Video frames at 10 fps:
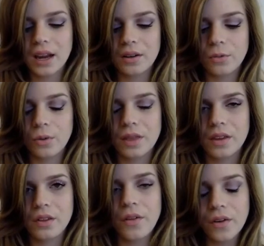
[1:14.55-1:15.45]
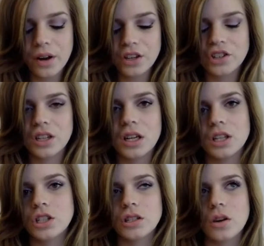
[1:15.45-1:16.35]
and with this foundation
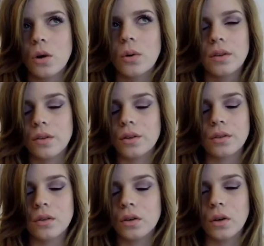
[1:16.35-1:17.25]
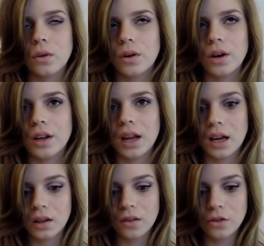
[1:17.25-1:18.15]
it just always looks so good,
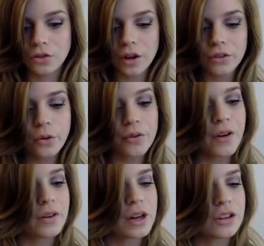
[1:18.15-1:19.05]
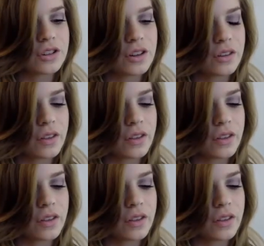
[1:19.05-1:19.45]
and it's a drugstore foundation.